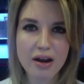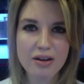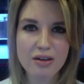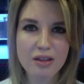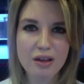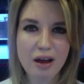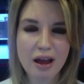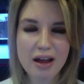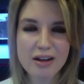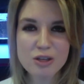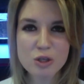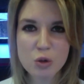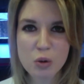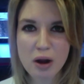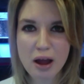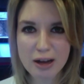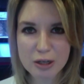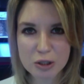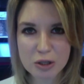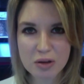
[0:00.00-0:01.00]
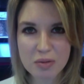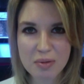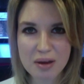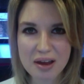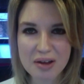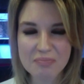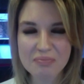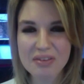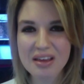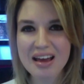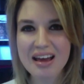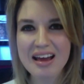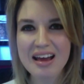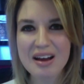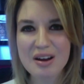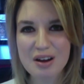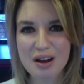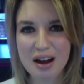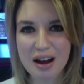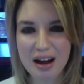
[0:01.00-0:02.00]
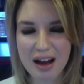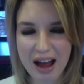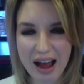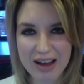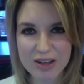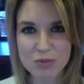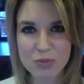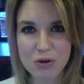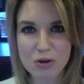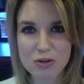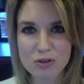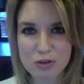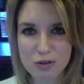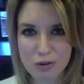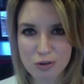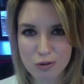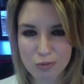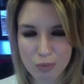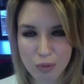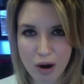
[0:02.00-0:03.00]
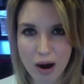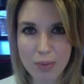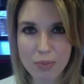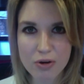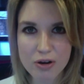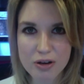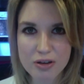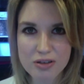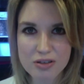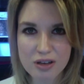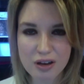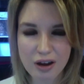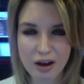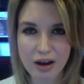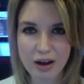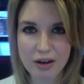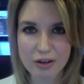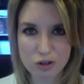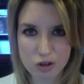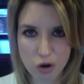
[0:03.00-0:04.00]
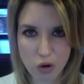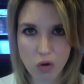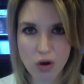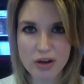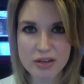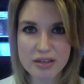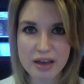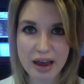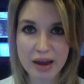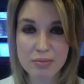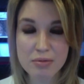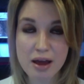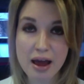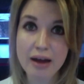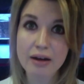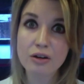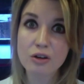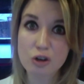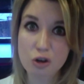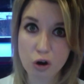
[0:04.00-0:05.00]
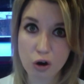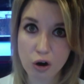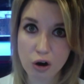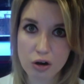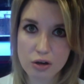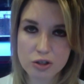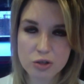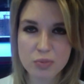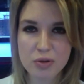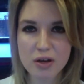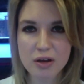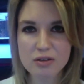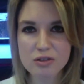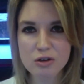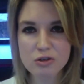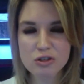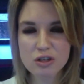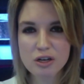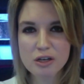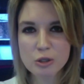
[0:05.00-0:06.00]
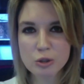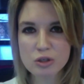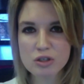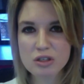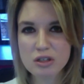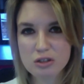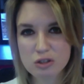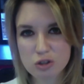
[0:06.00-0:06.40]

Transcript: And the answer would actually be Hasbro's properties and toys aimed at girls, because there's an interesting